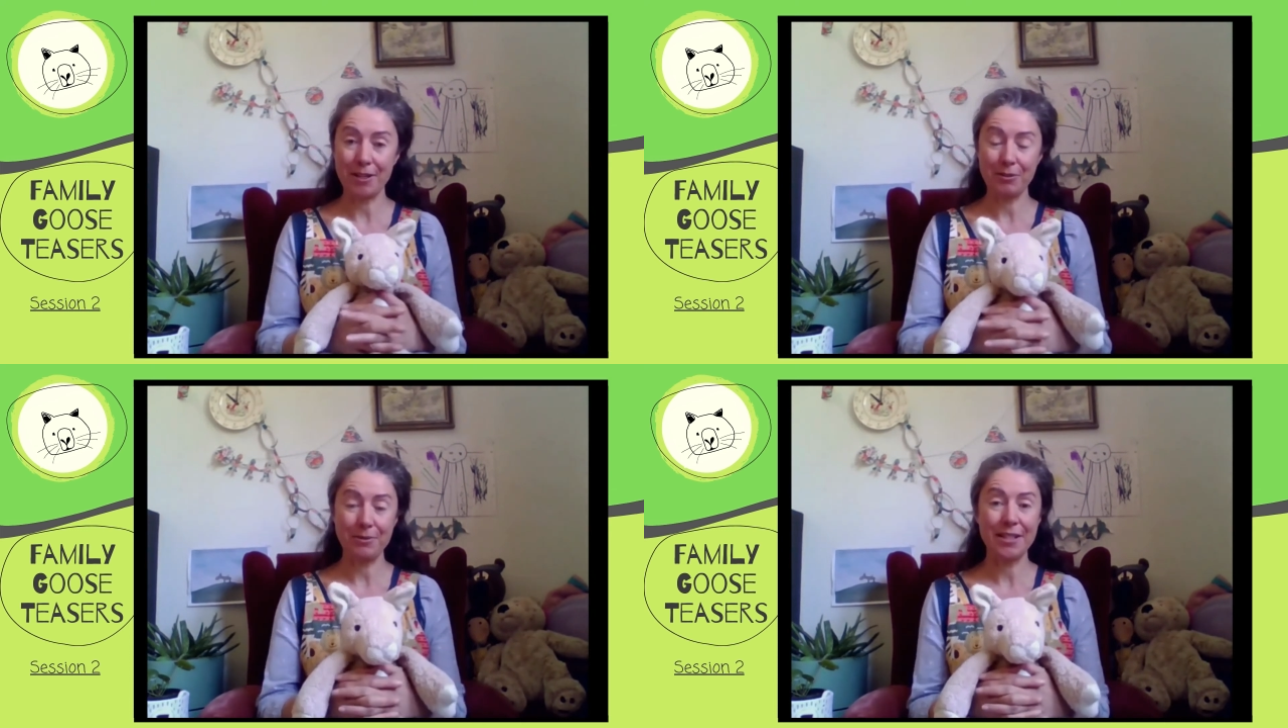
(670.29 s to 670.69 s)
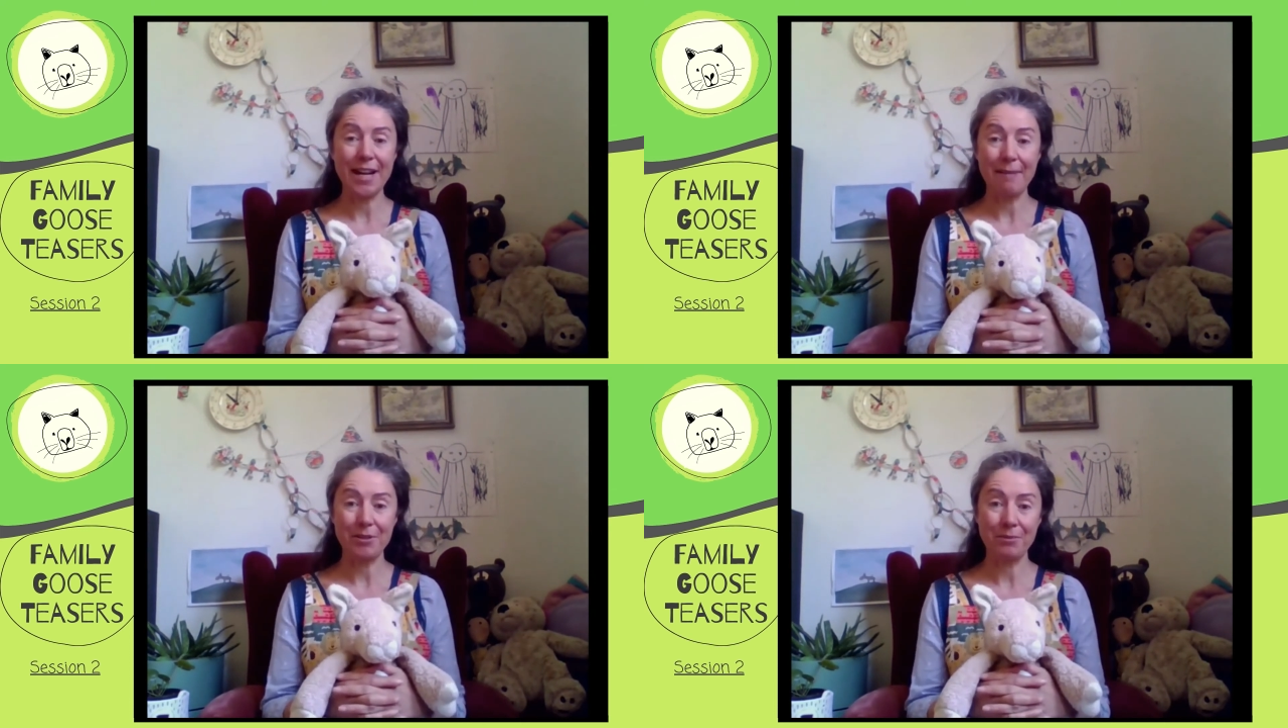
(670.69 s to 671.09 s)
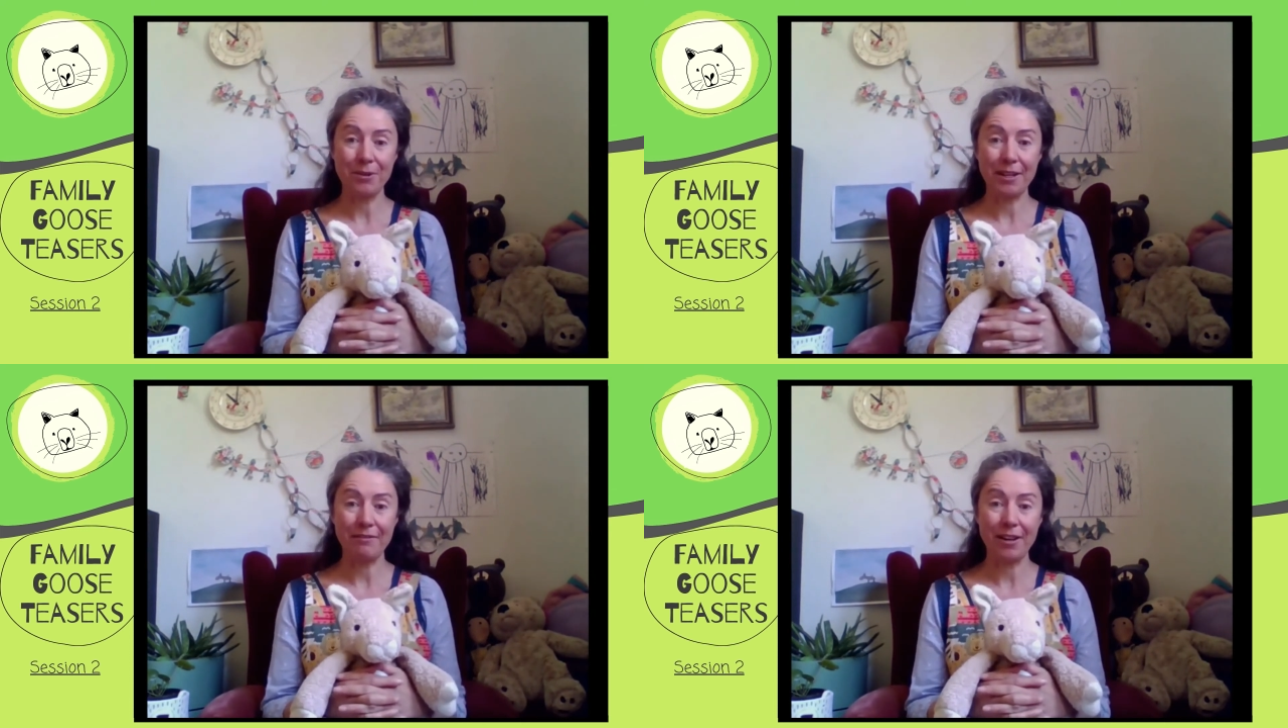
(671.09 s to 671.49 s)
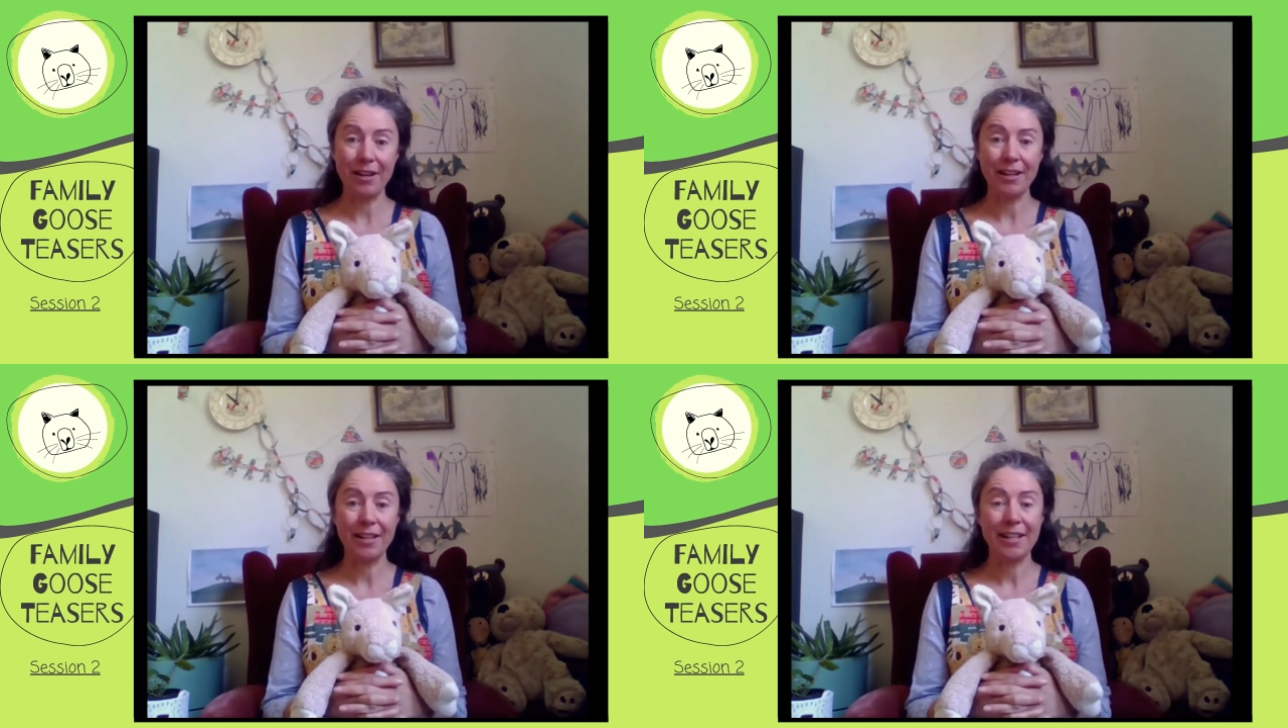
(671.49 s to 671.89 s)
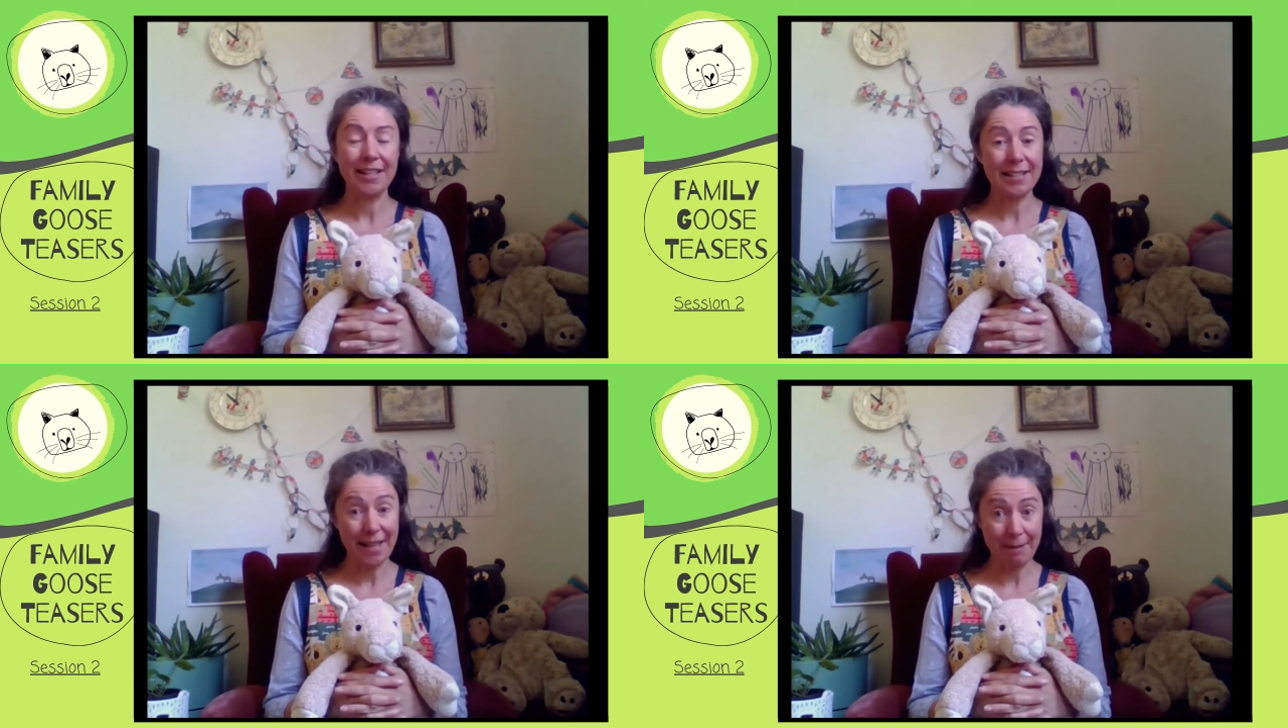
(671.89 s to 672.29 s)
to adapt to whatever
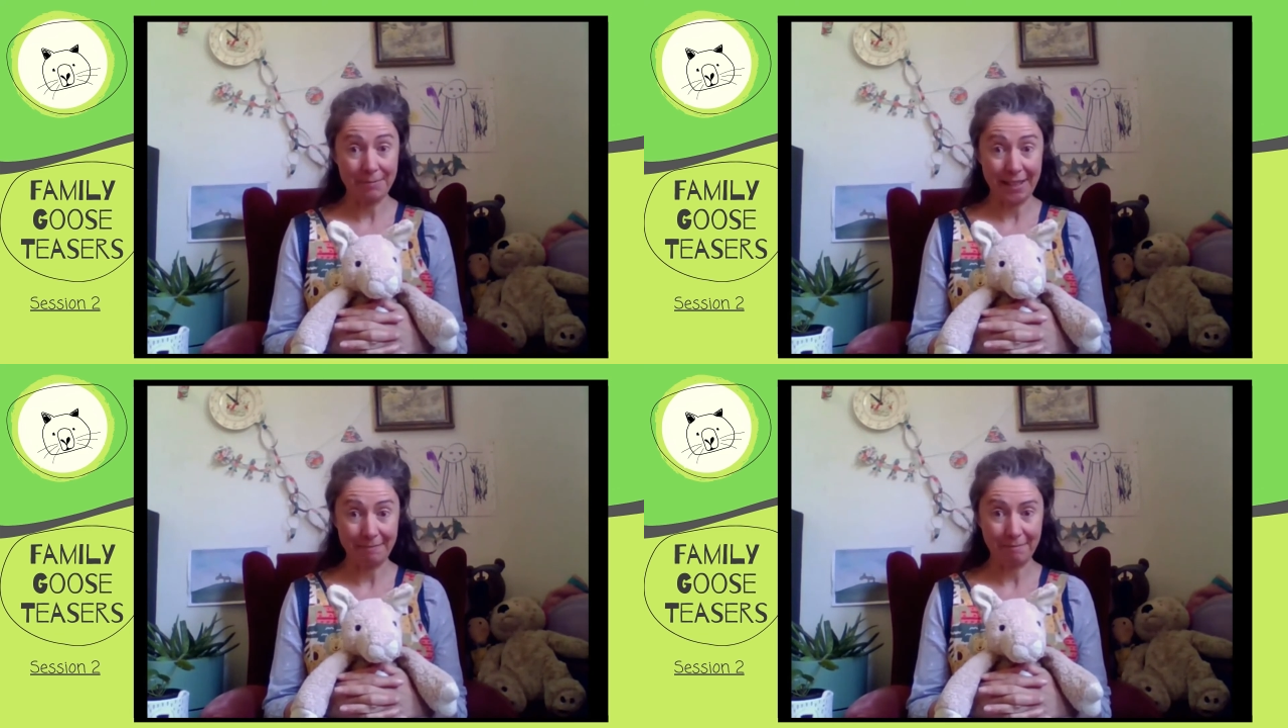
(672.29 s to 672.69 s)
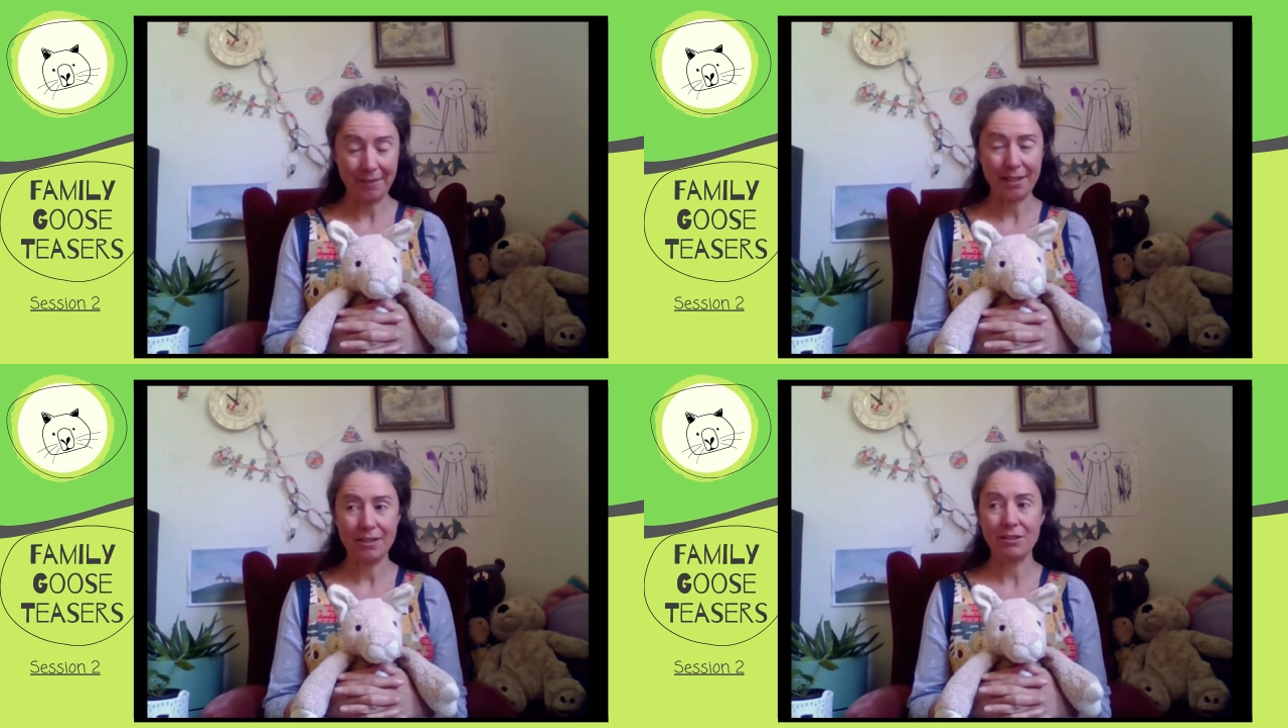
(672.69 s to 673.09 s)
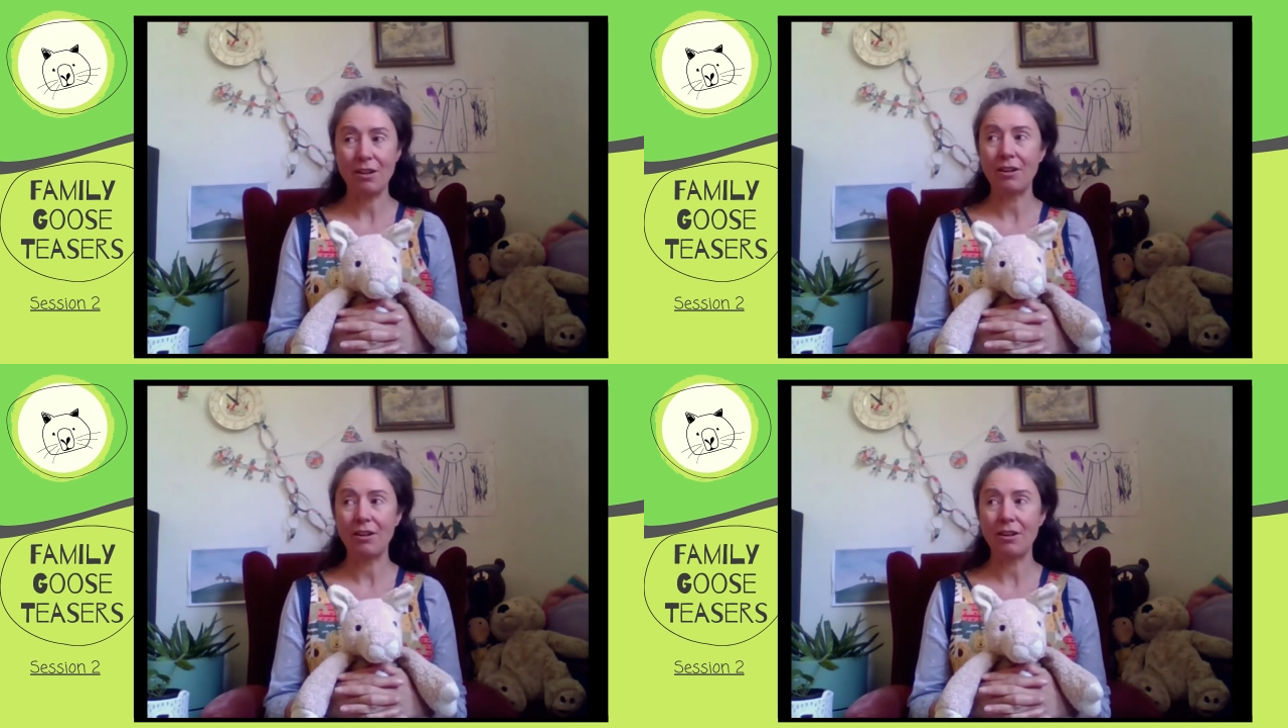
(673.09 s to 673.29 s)
is happening. So